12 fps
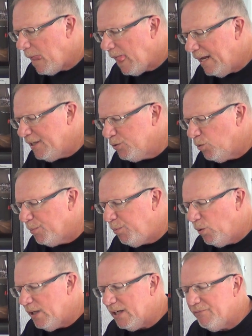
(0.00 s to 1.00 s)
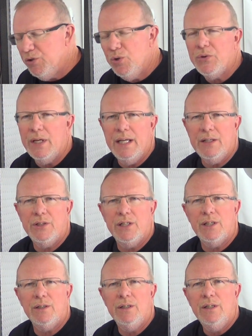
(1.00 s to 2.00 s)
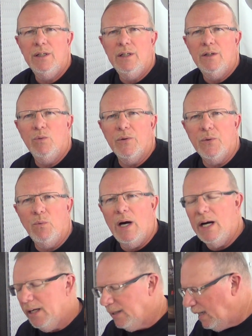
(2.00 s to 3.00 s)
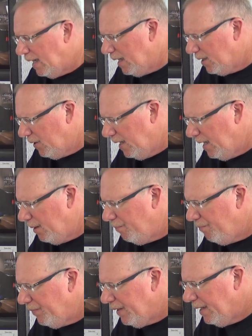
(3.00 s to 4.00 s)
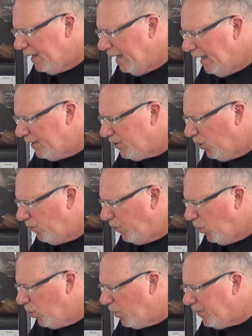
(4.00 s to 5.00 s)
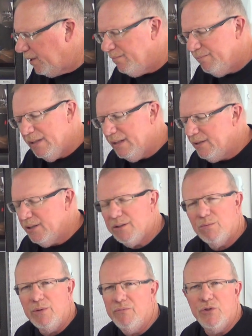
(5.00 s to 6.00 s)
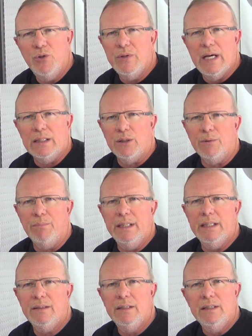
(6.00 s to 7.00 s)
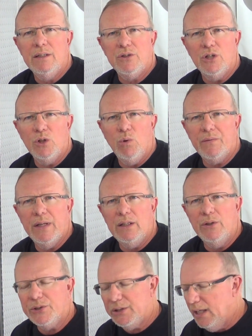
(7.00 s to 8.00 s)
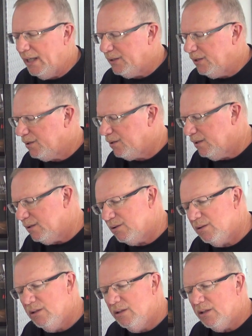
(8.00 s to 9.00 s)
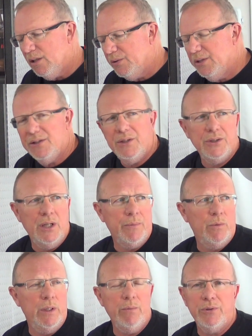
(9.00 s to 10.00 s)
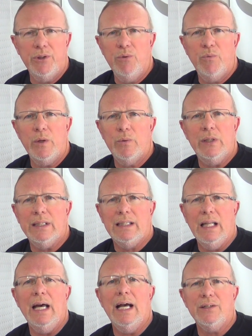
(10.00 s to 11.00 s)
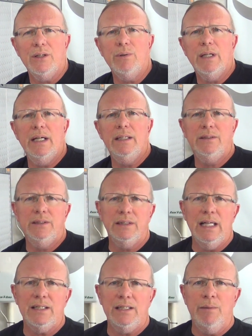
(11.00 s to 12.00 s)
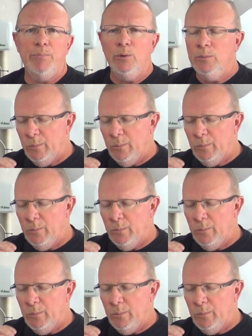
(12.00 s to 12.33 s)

And I just want to point out a few things here with the wiring diagram and so forth, and just to review that a little bit, show you what that looks like, just because this is something we would do if we were in class, okay? It's just that simple.